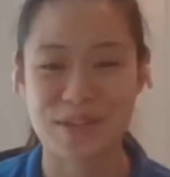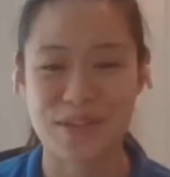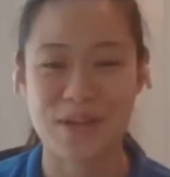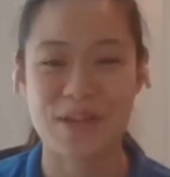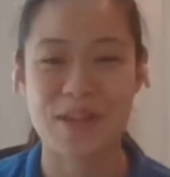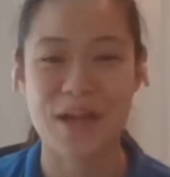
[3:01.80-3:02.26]
the
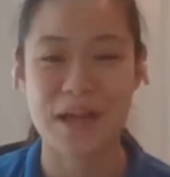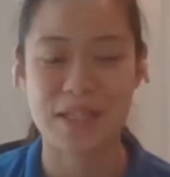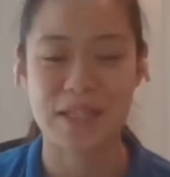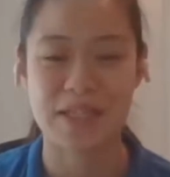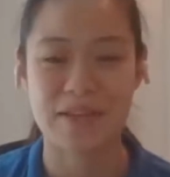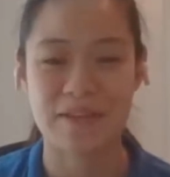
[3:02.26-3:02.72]

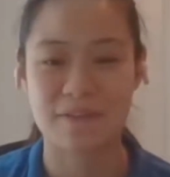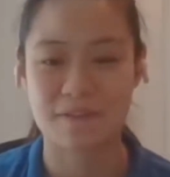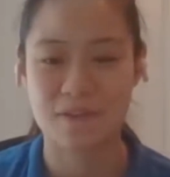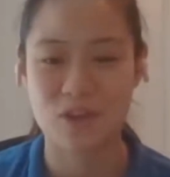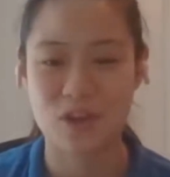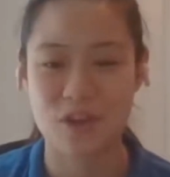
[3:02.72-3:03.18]
classes in the
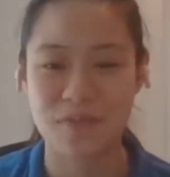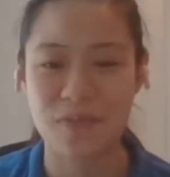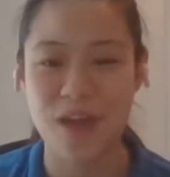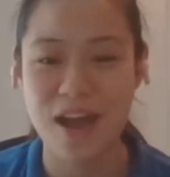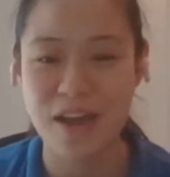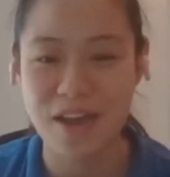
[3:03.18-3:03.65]
future.
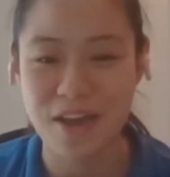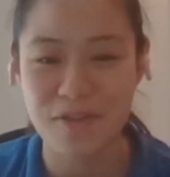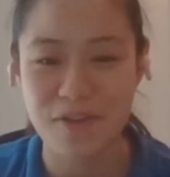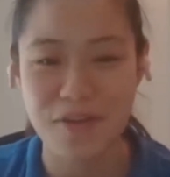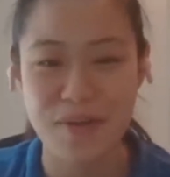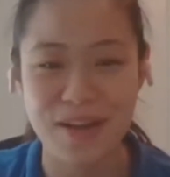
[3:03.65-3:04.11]
Hi,
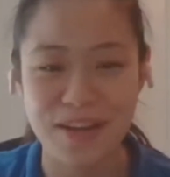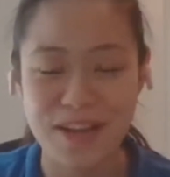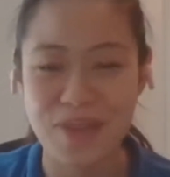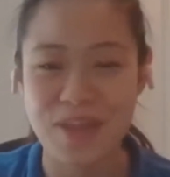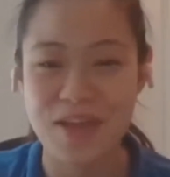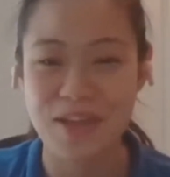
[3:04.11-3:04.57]
everybody.
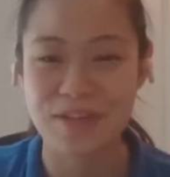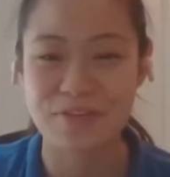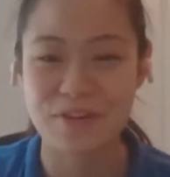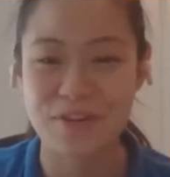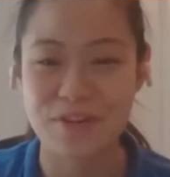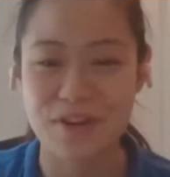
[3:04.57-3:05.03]
Thanks for
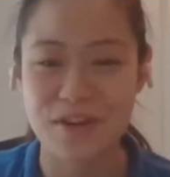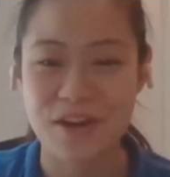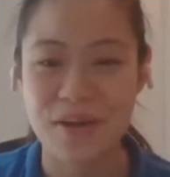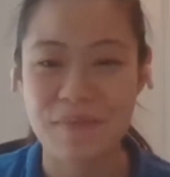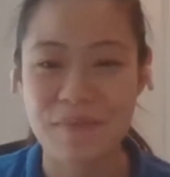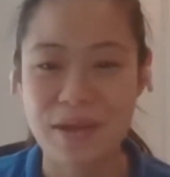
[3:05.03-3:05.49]
your
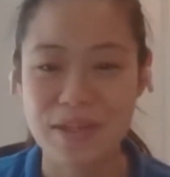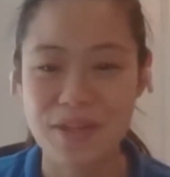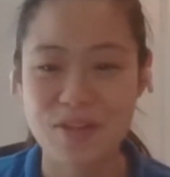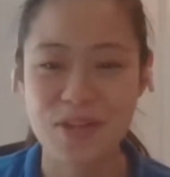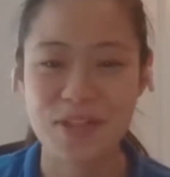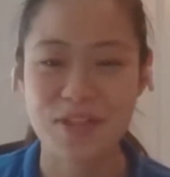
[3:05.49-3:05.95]

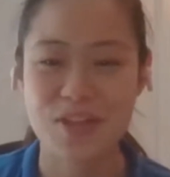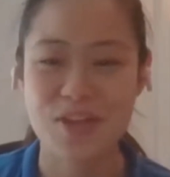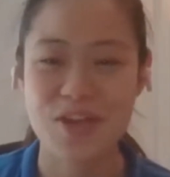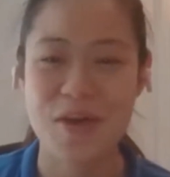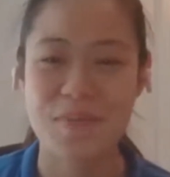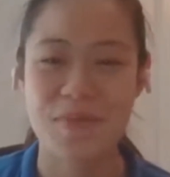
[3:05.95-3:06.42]
messages in the
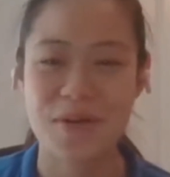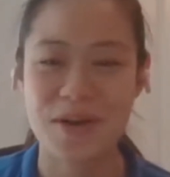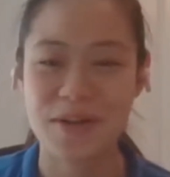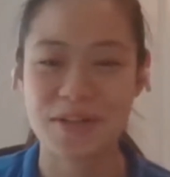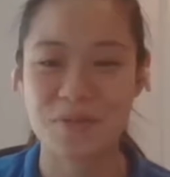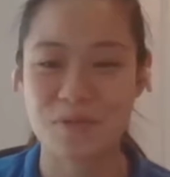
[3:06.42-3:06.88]
chat box.
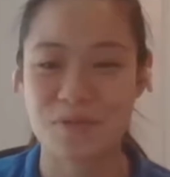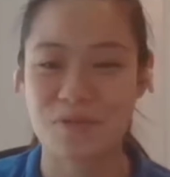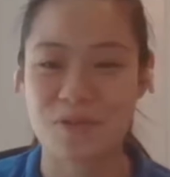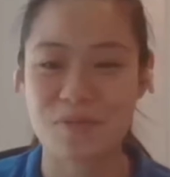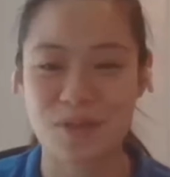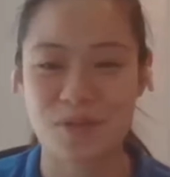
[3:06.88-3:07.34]
Ooh,
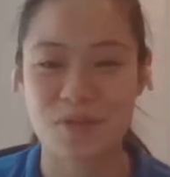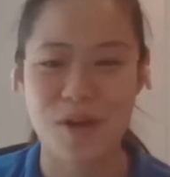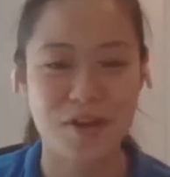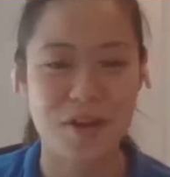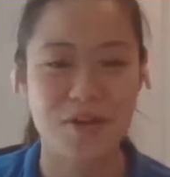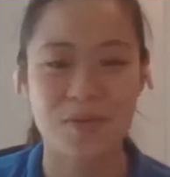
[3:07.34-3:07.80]
from
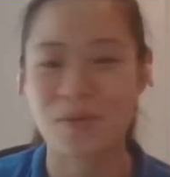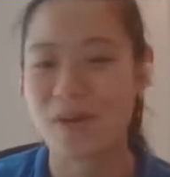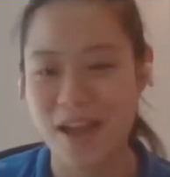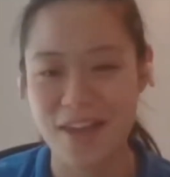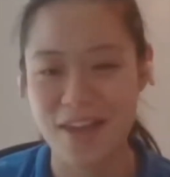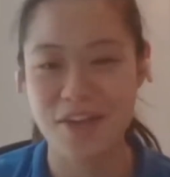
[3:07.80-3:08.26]
Toronto. Well,
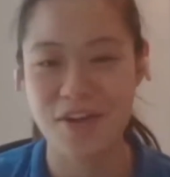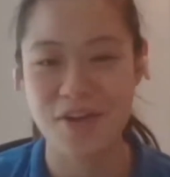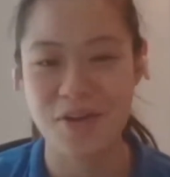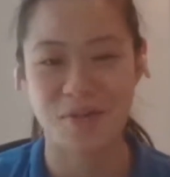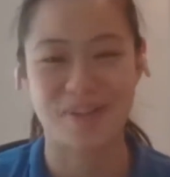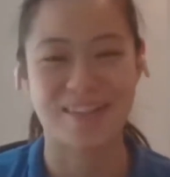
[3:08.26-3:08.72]
hello.